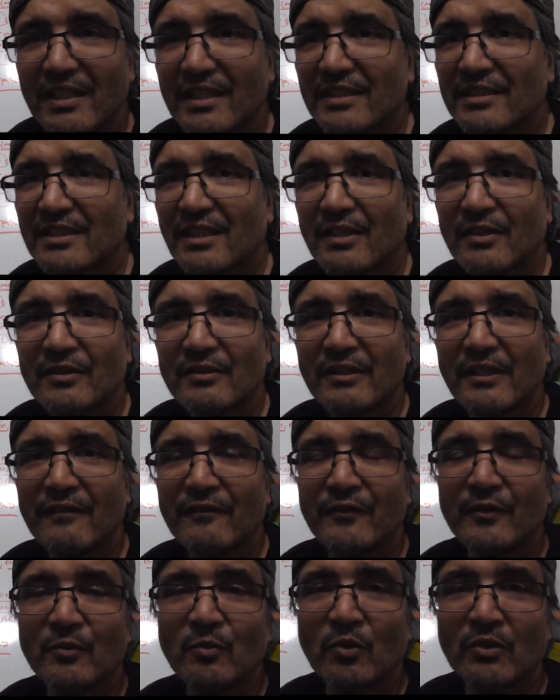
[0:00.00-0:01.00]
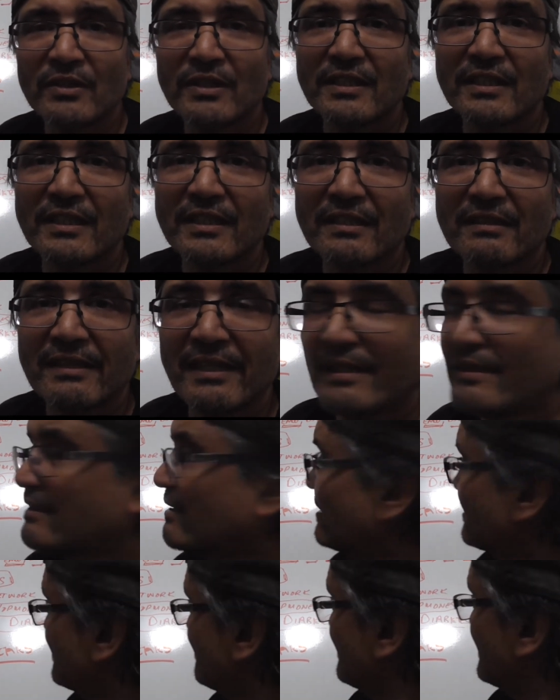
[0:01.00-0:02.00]
So if you want to get in
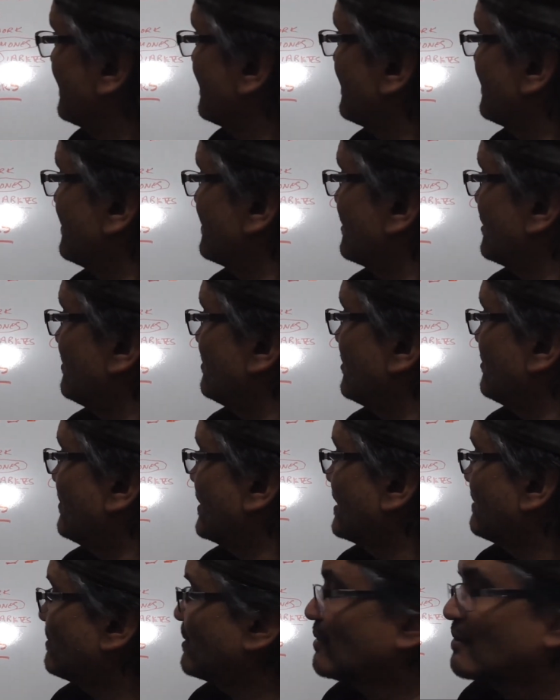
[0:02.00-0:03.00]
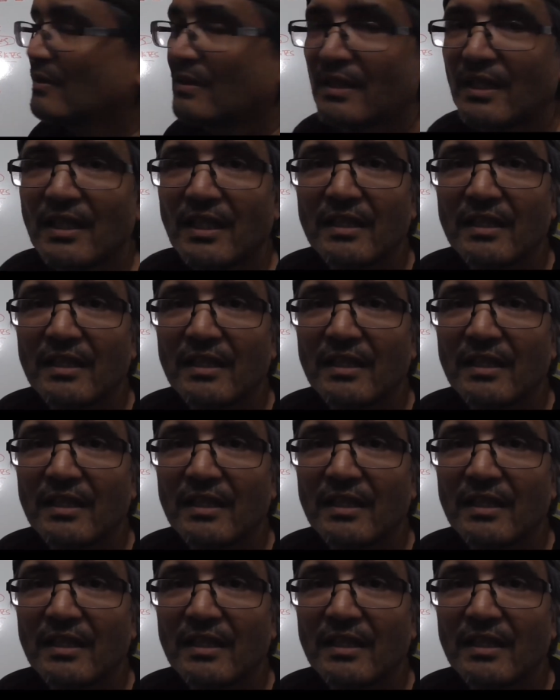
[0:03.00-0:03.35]
touch with a good group of people,